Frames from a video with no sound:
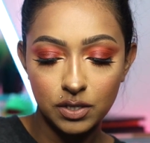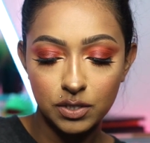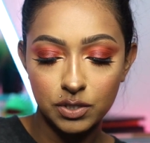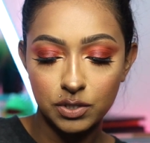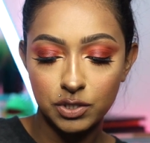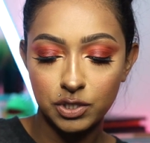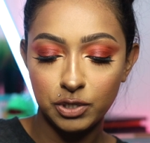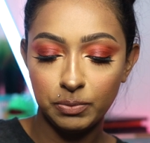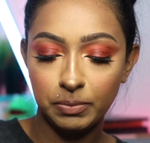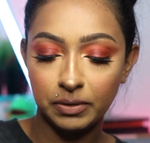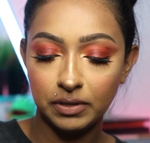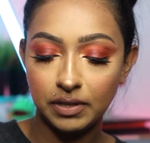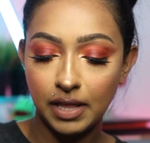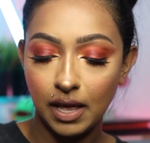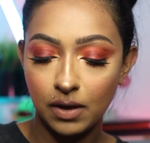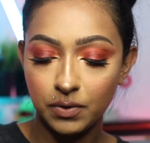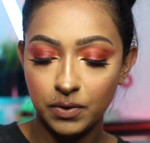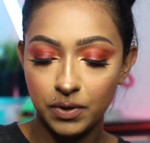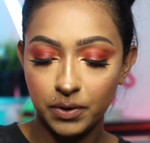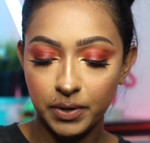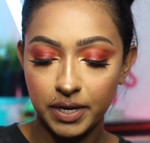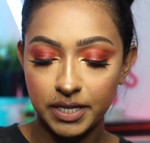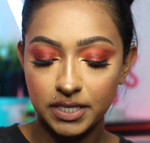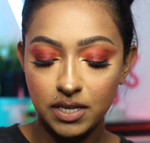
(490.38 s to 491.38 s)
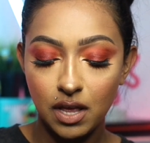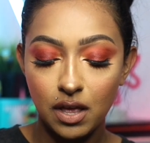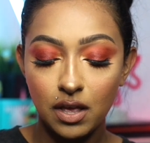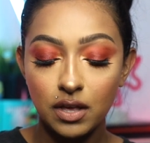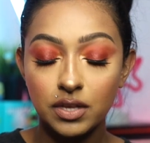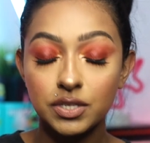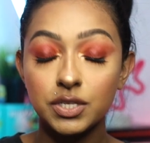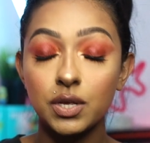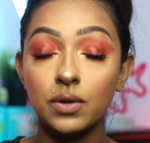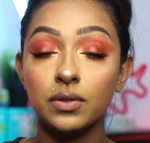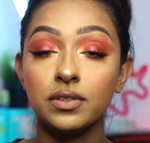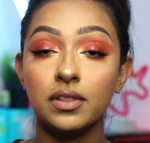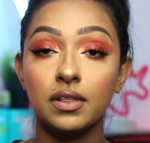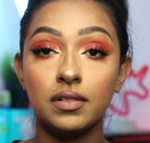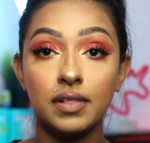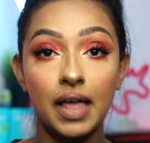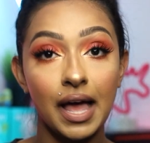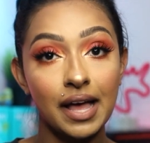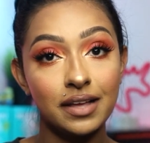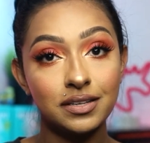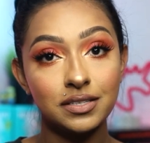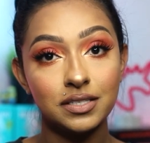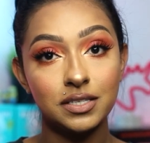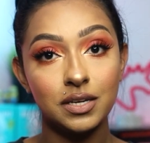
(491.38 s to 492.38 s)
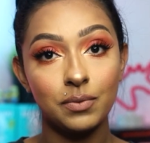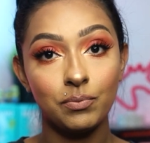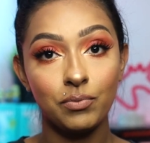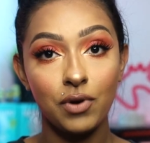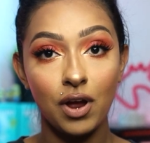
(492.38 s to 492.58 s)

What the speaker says: super loud noise. So the last